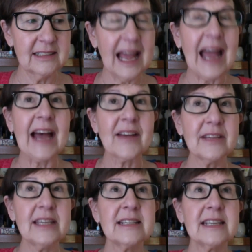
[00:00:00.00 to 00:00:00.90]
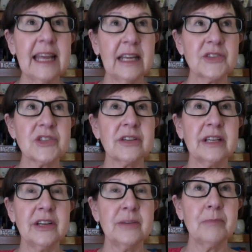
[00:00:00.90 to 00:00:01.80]
having cancer
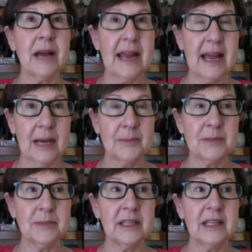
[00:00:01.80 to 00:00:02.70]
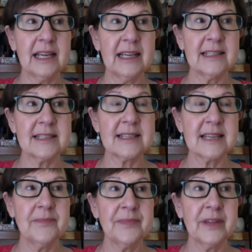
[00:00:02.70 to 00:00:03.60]
in my abdomen has
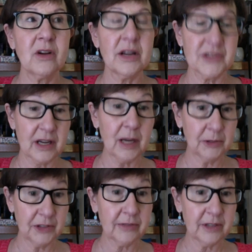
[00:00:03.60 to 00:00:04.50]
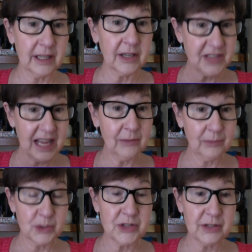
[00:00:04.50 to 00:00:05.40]
caused a couple different things. That
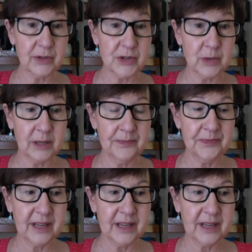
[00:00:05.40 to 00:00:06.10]
was the first one.